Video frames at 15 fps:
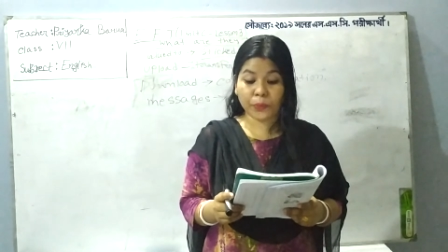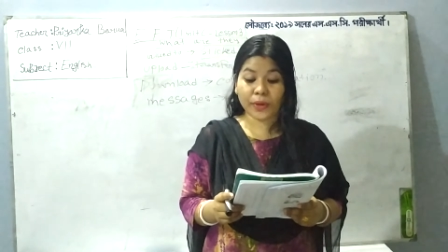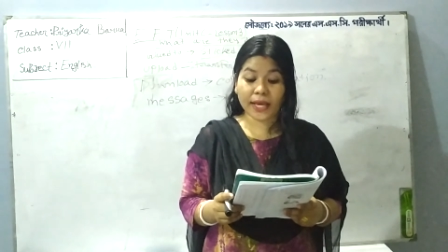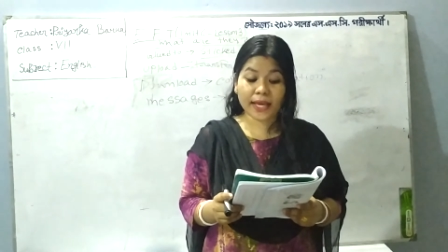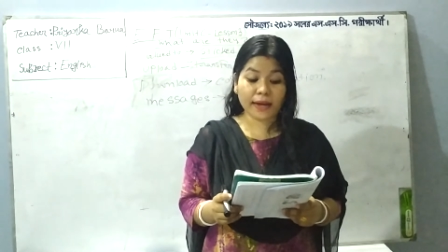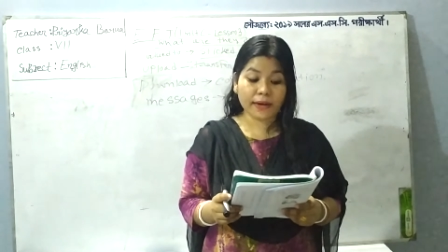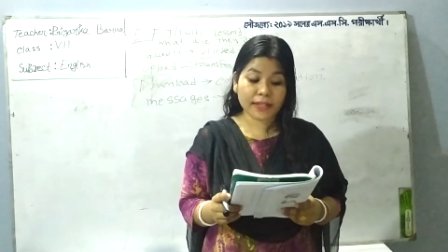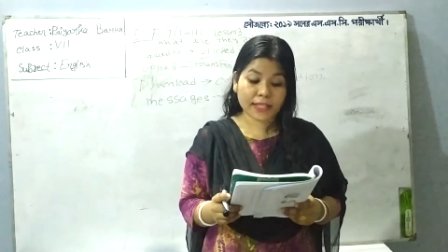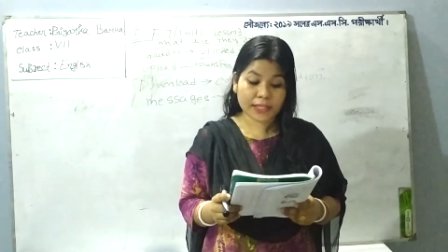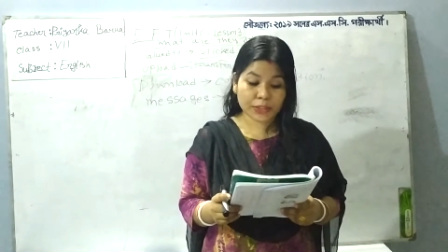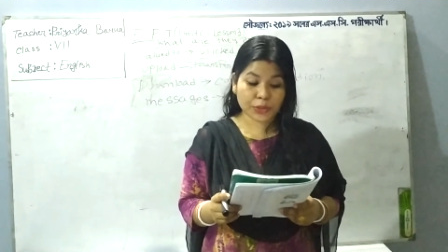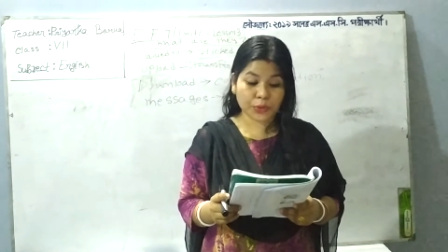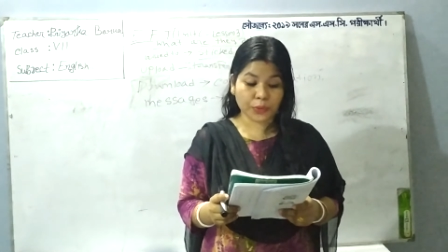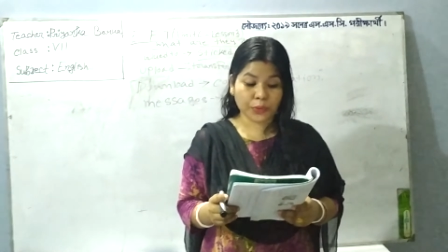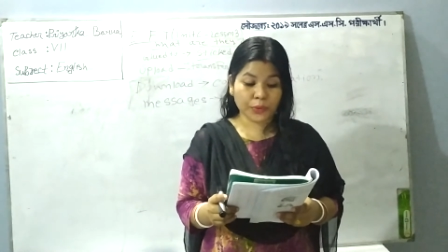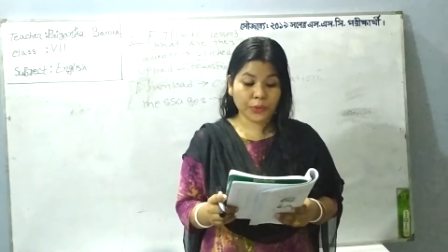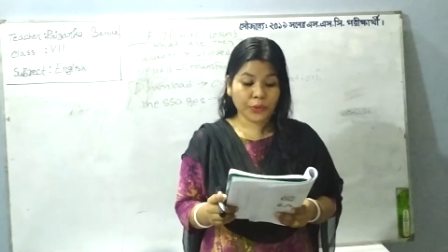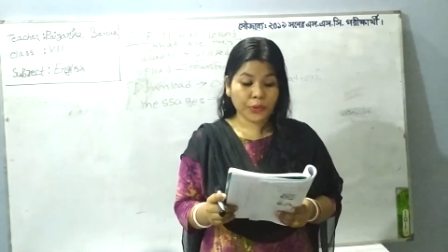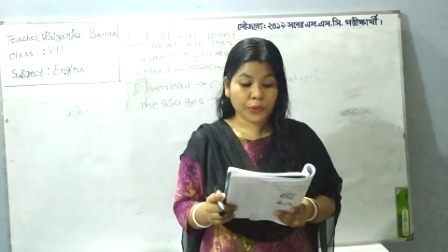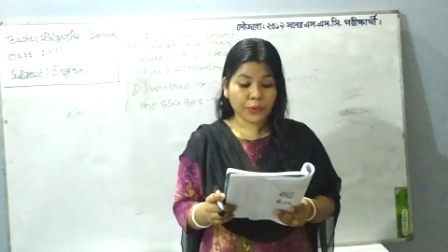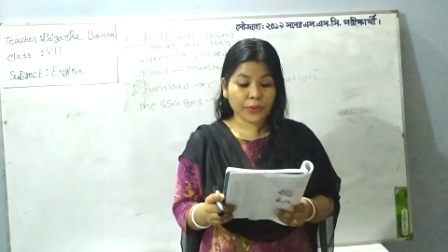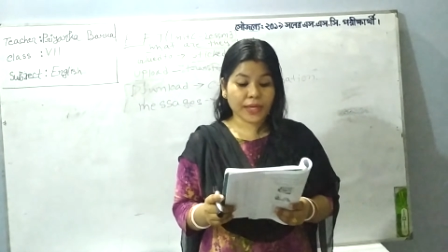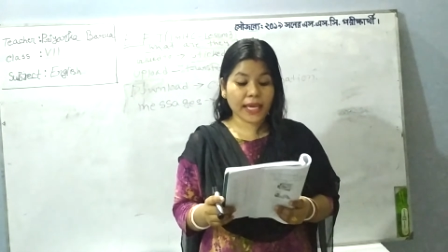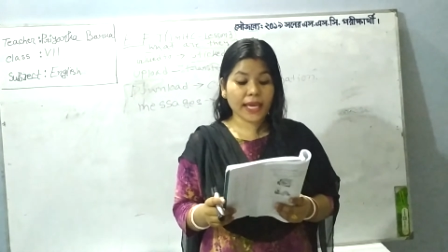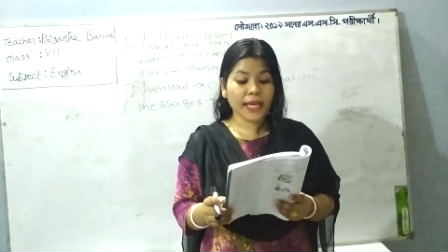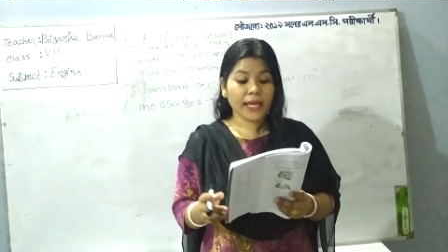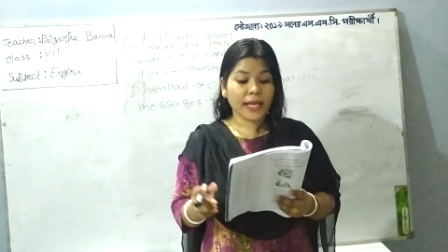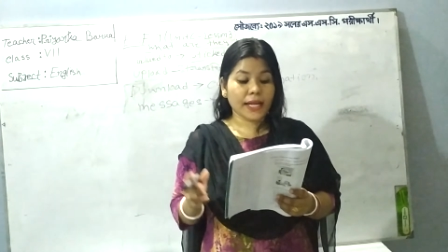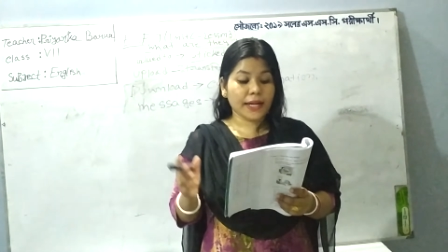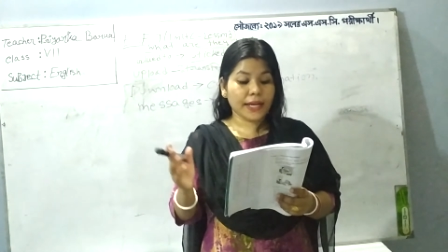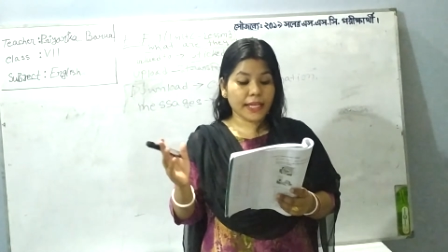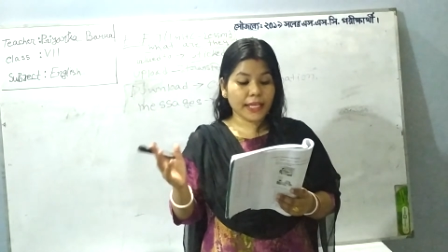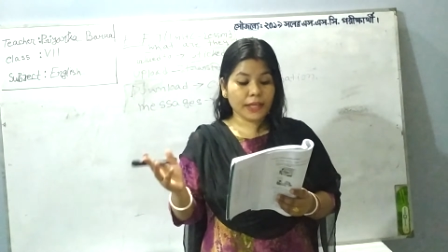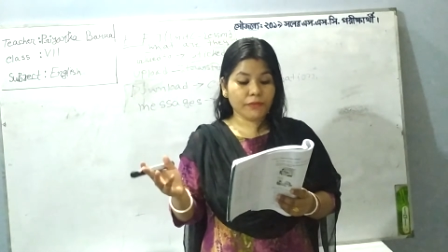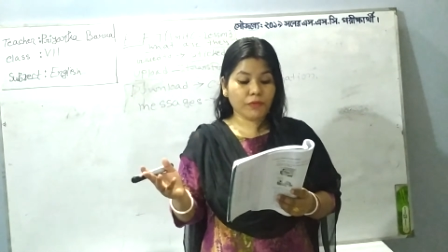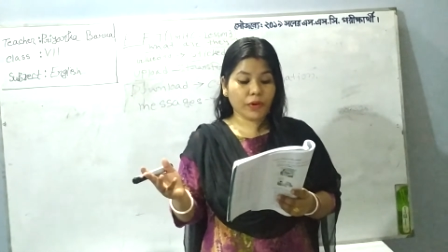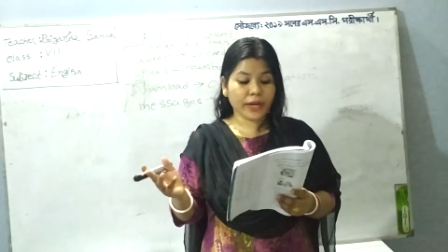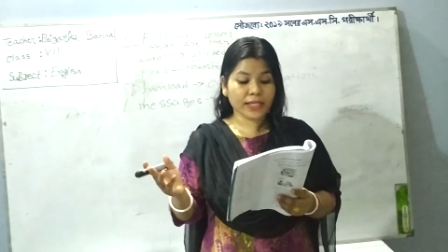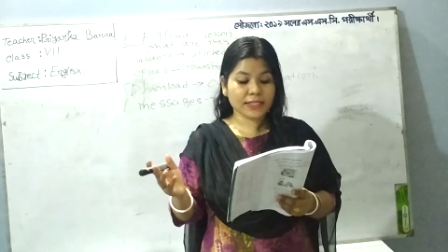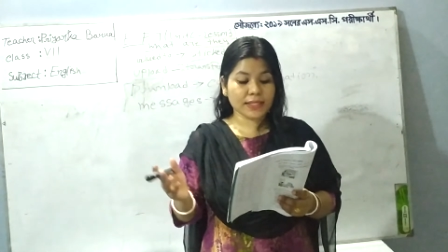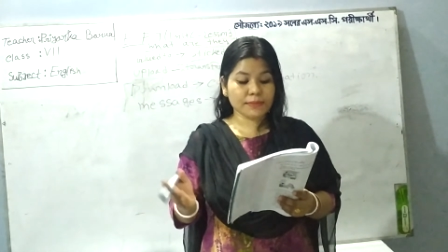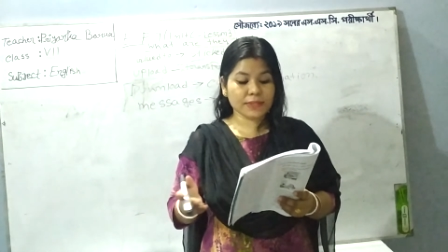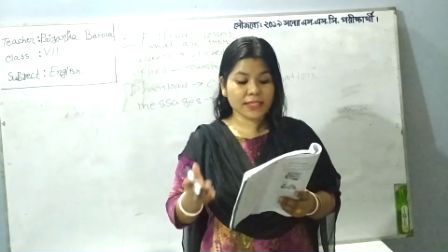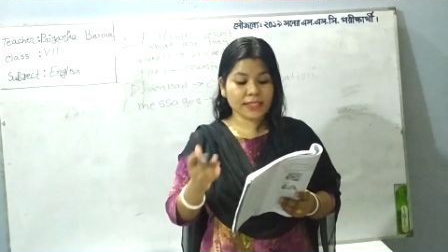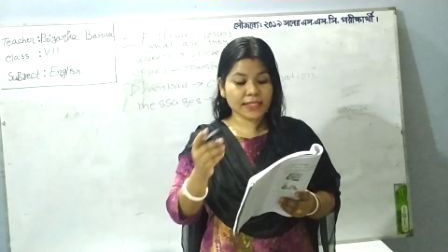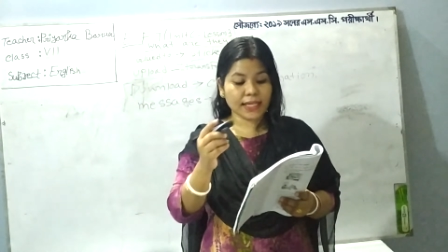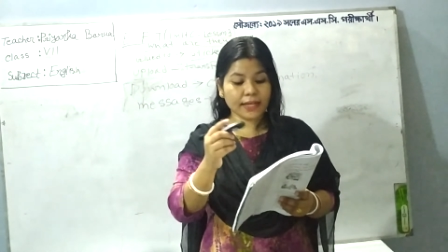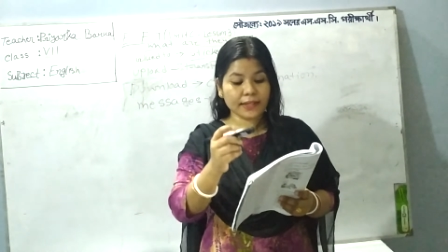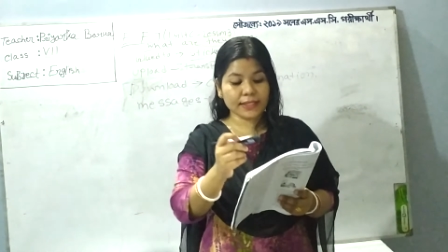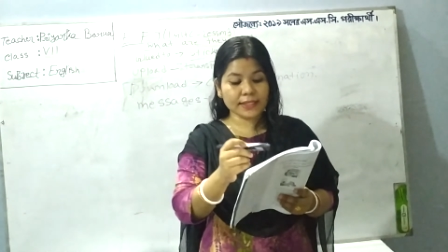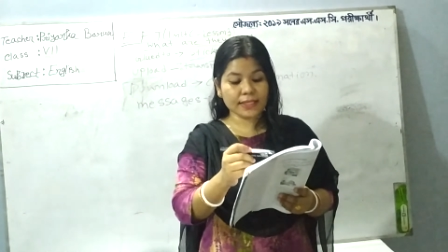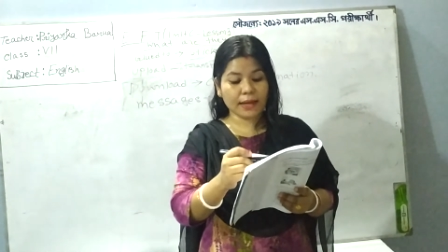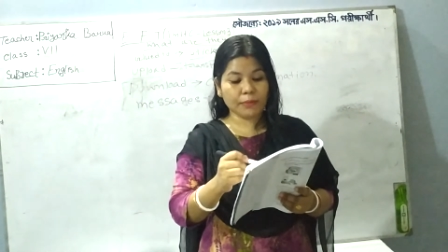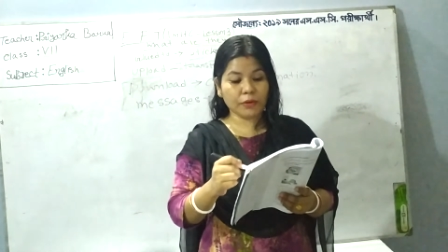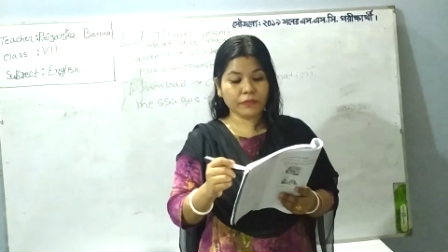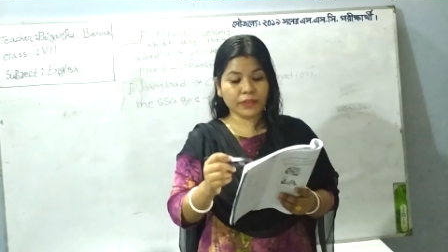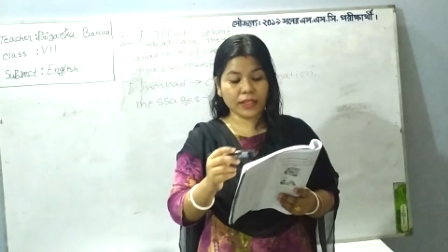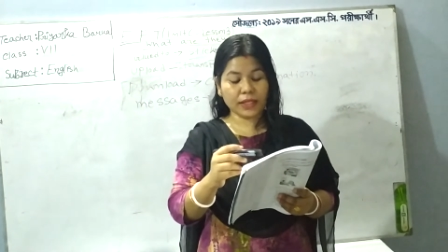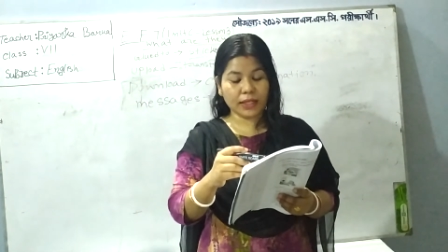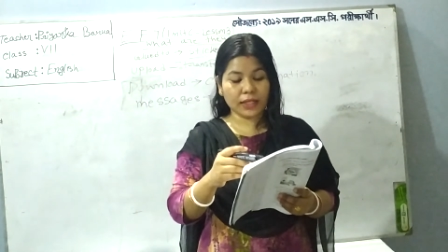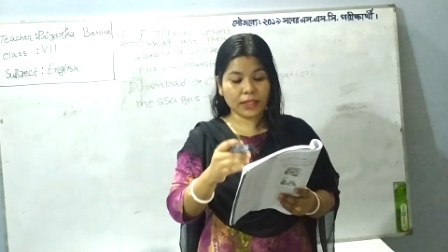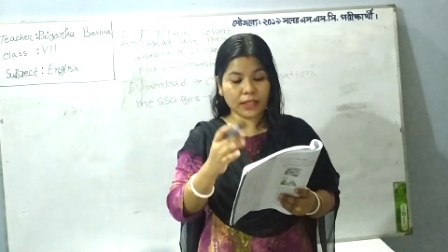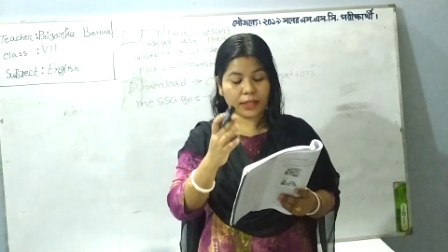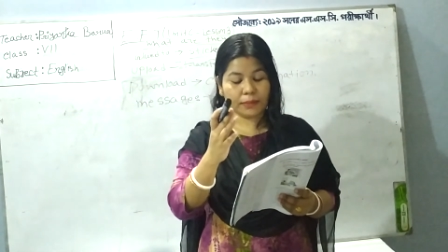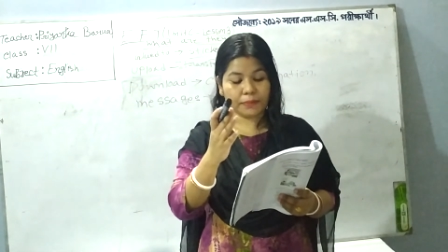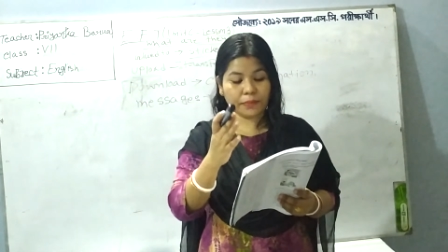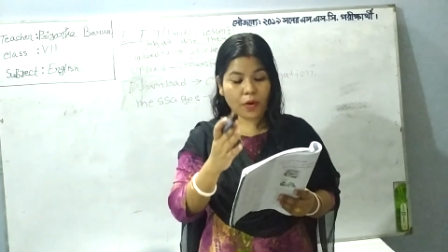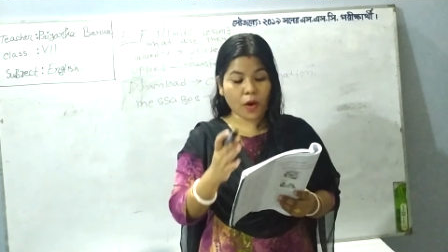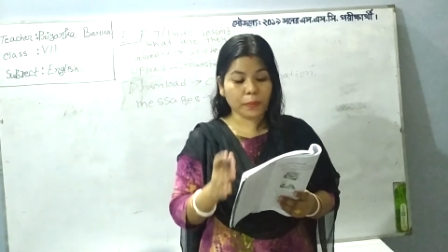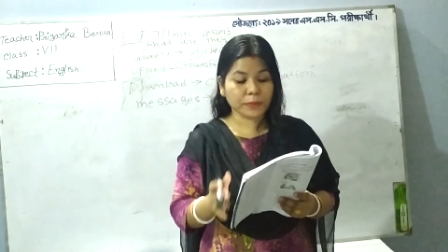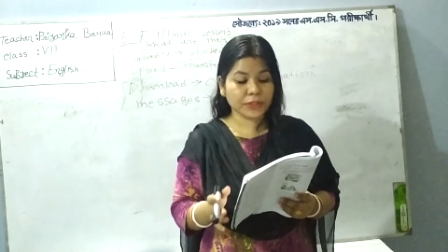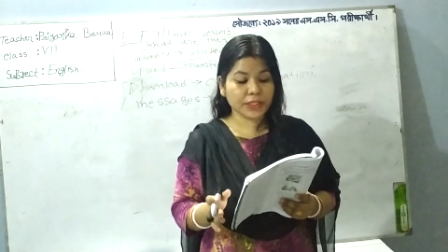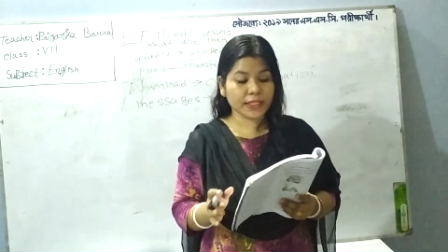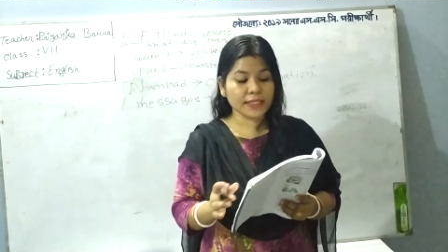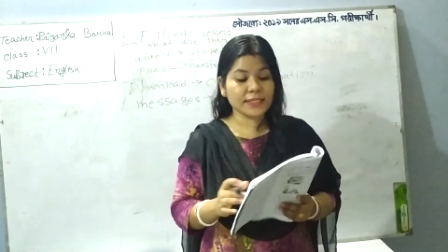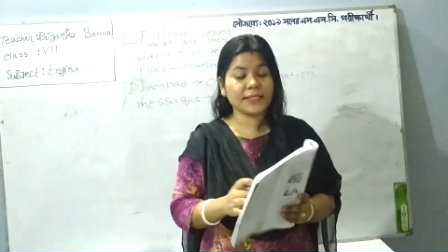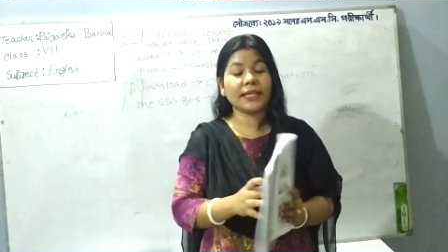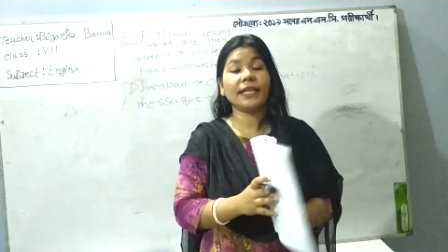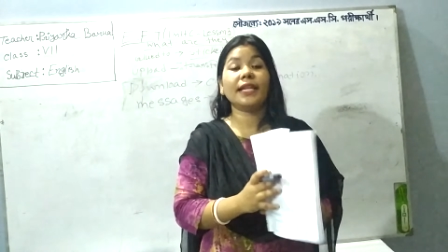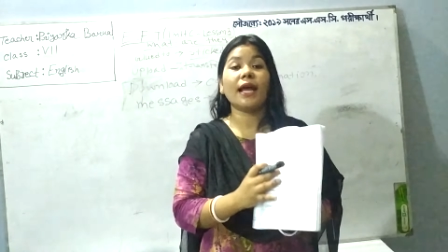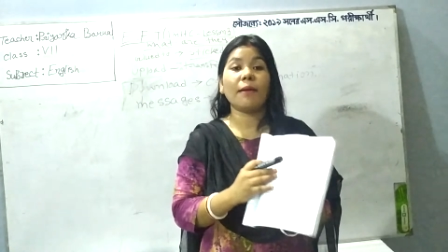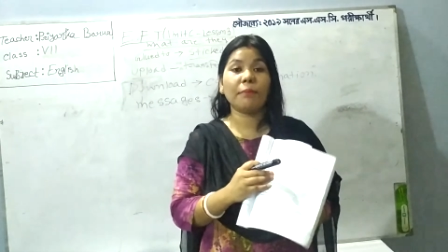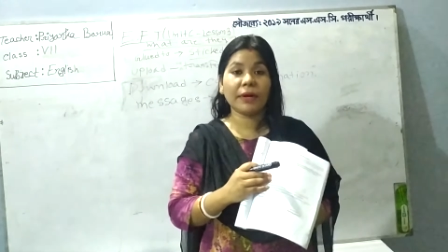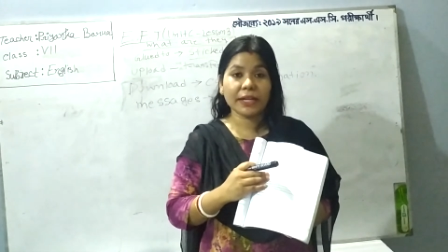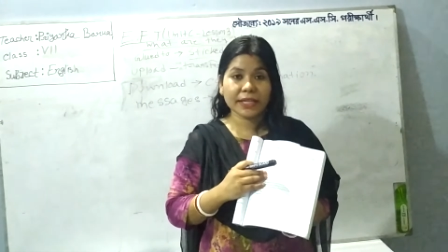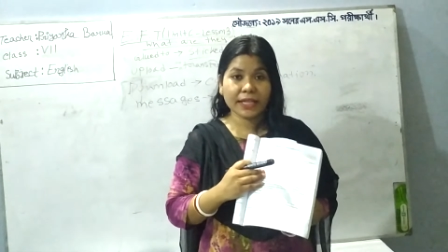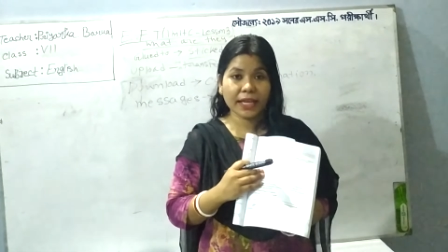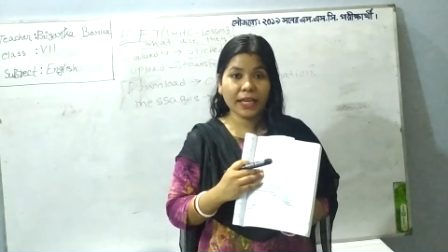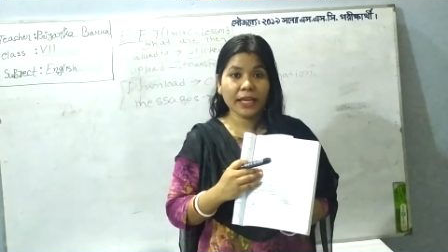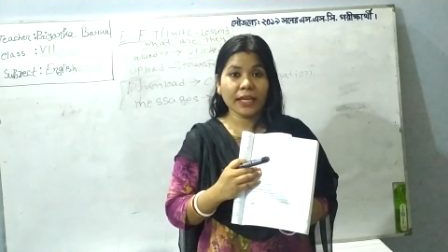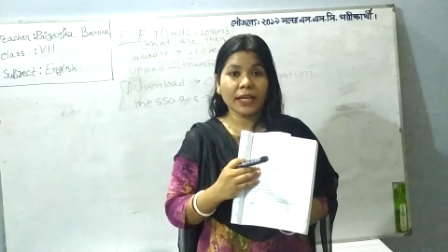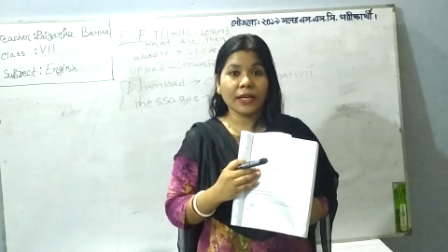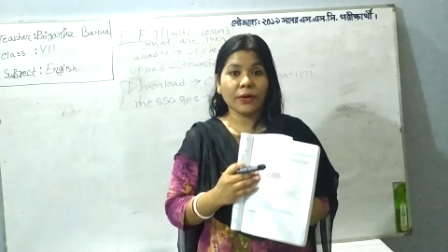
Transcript: Why are they so? Okay, reading for exams, there are some of the options in number D.